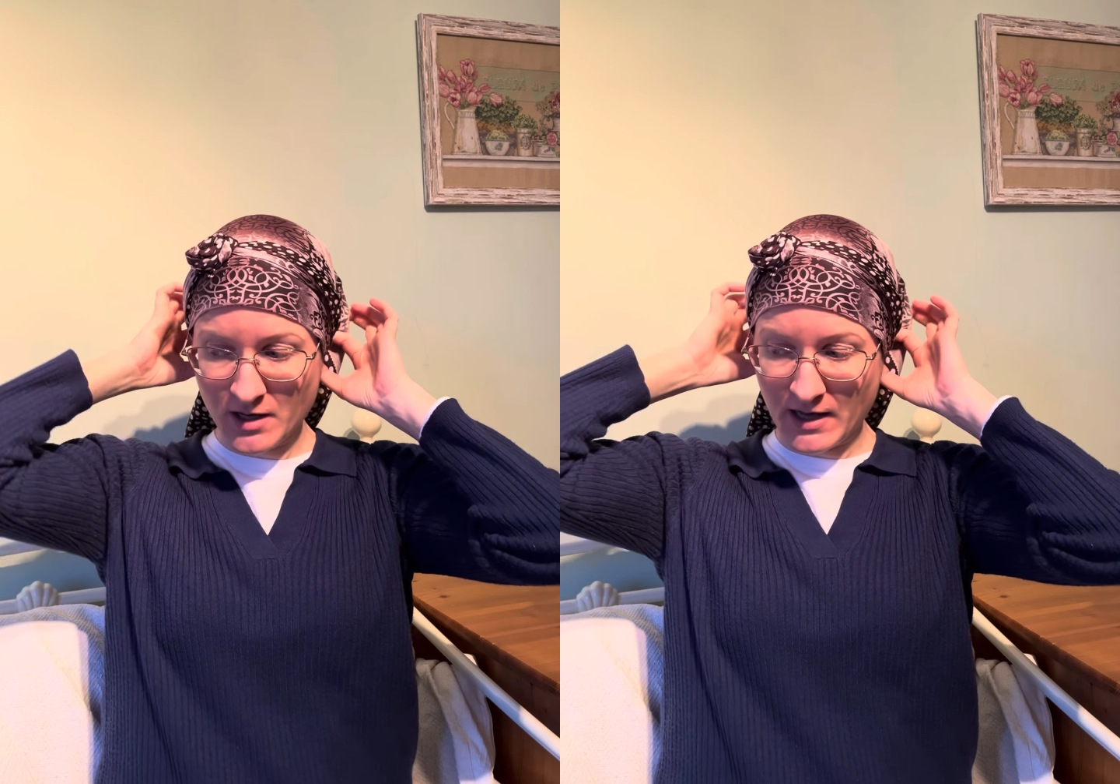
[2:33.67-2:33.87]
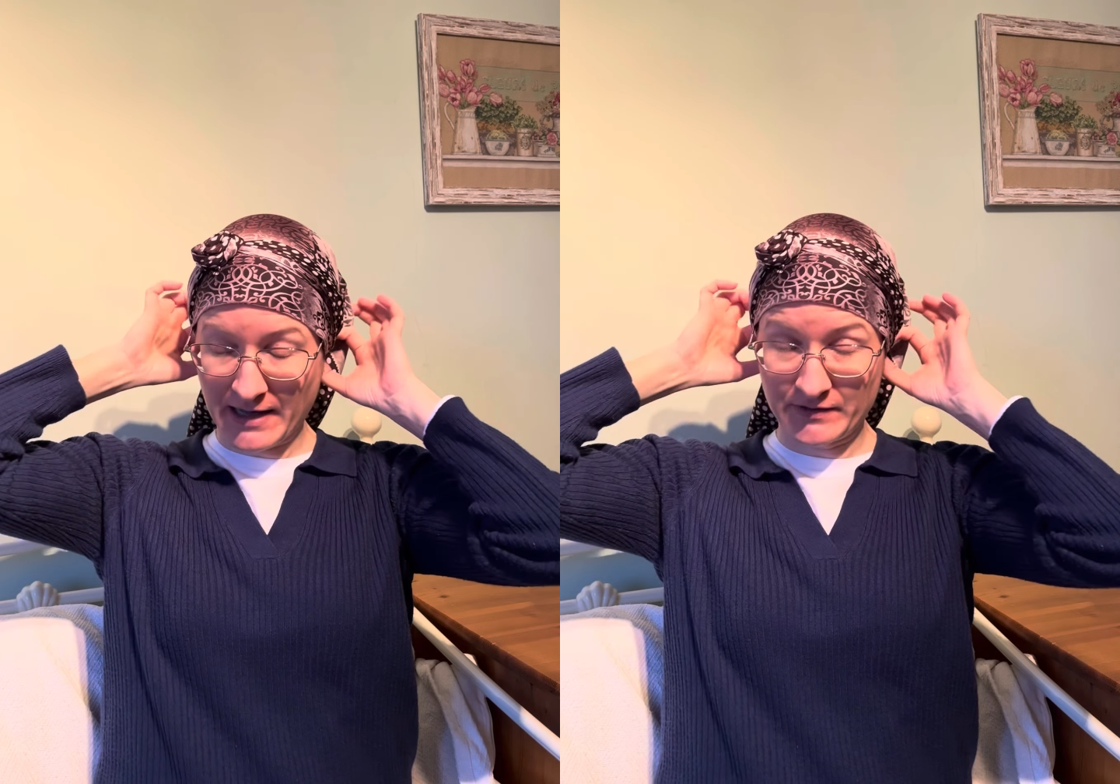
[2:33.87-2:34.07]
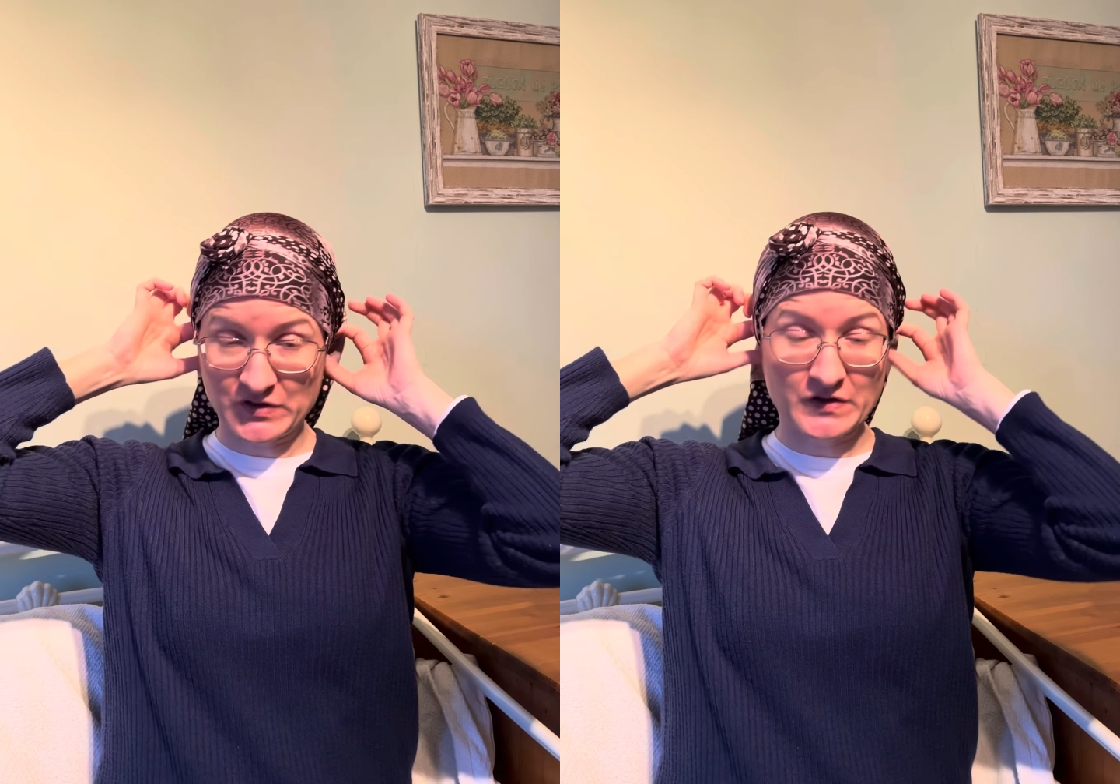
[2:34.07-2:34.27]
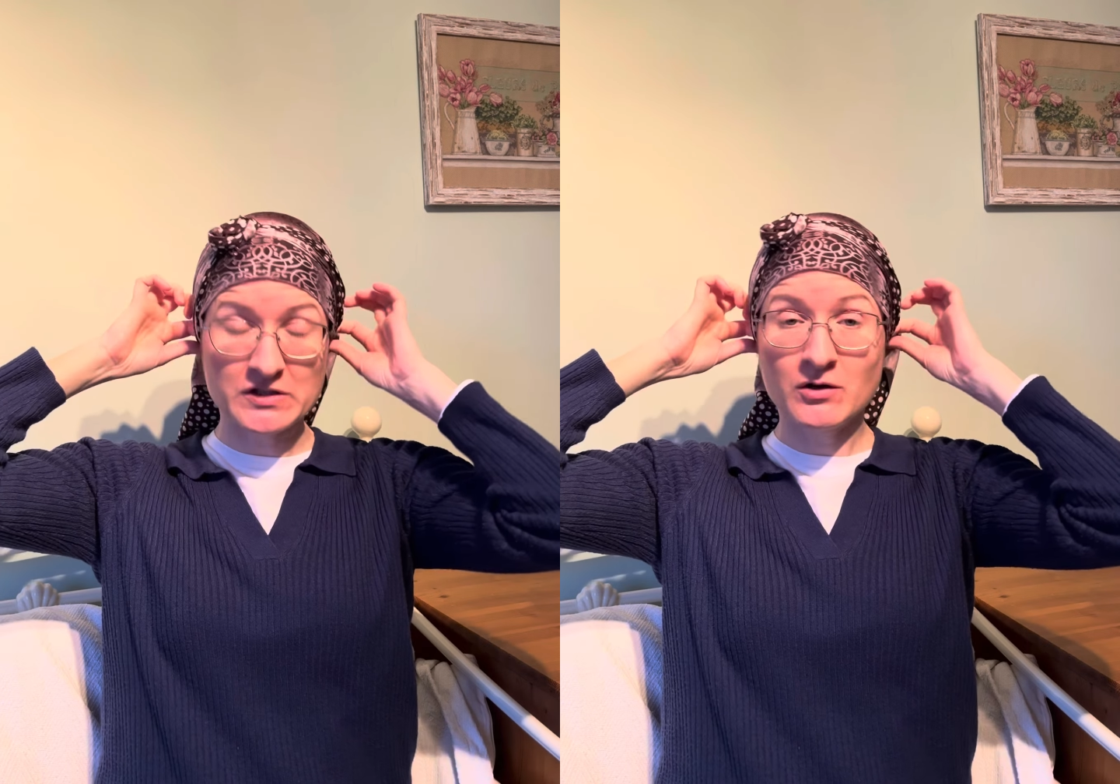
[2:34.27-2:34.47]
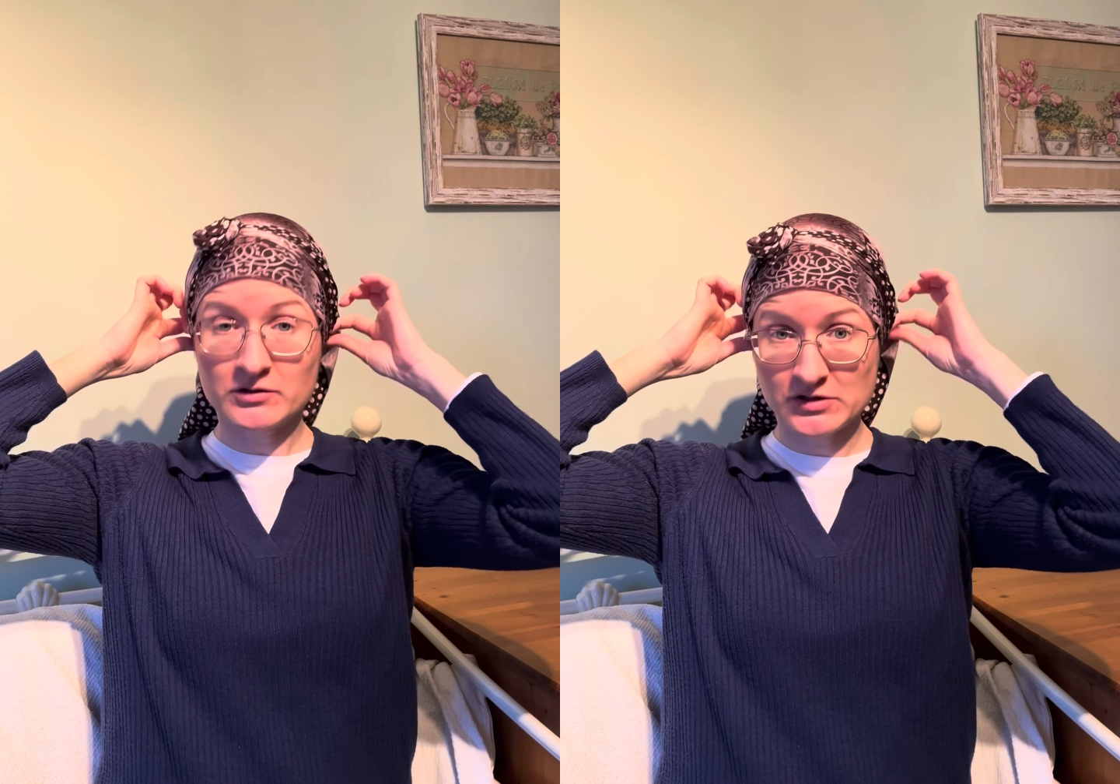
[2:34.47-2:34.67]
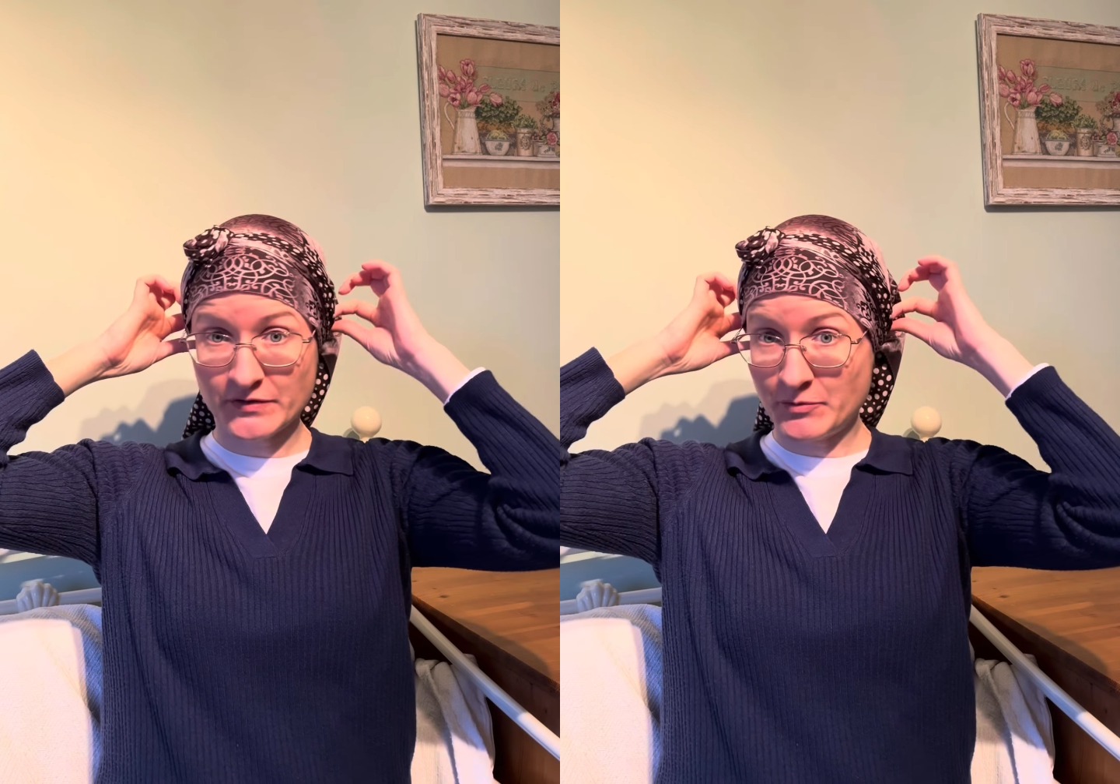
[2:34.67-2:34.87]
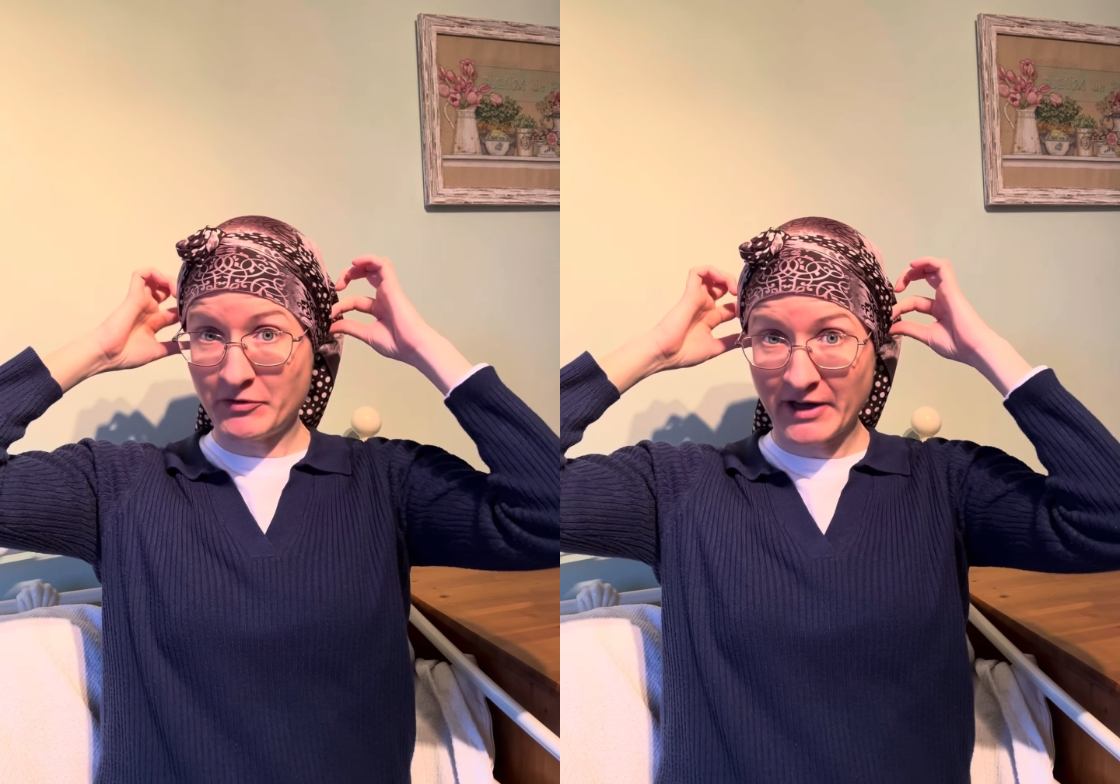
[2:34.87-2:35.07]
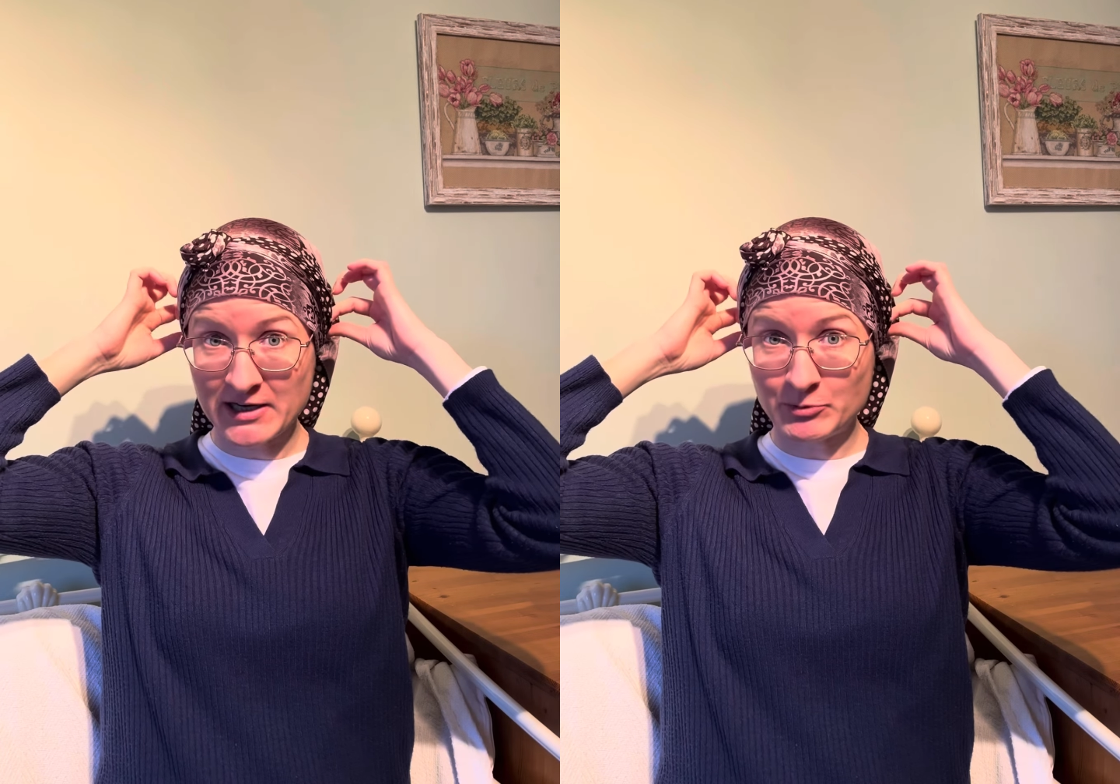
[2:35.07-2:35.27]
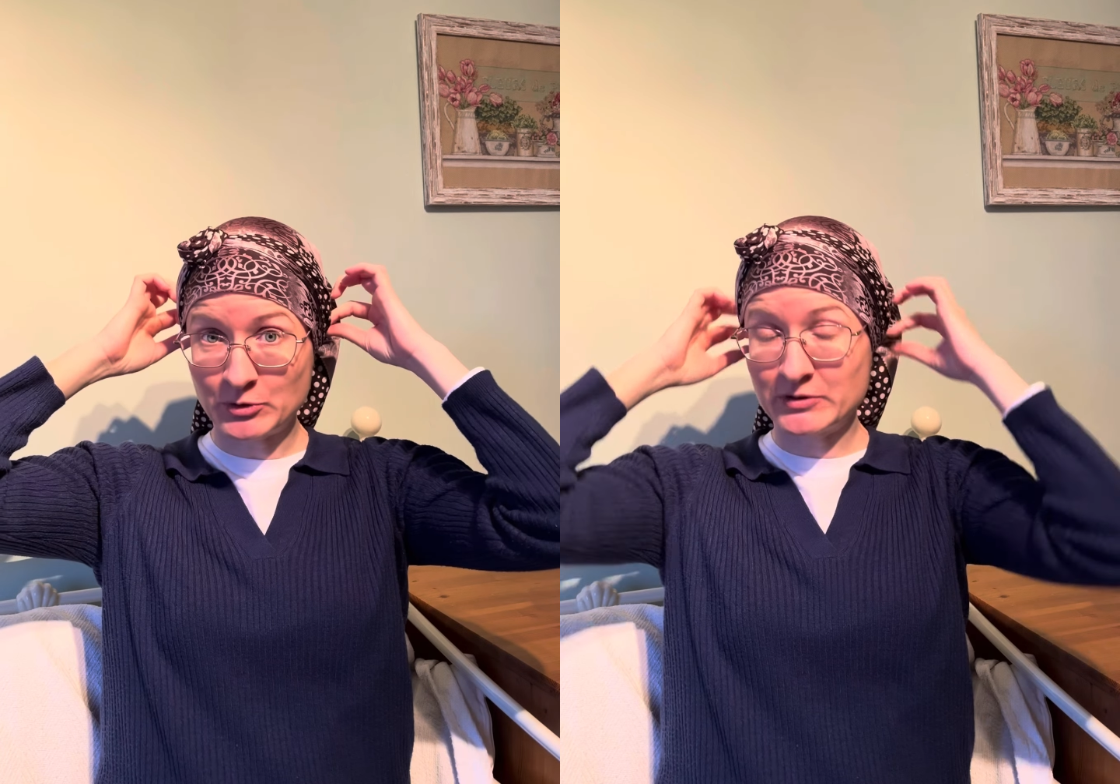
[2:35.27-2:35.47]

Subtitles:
And so there's lots of them available.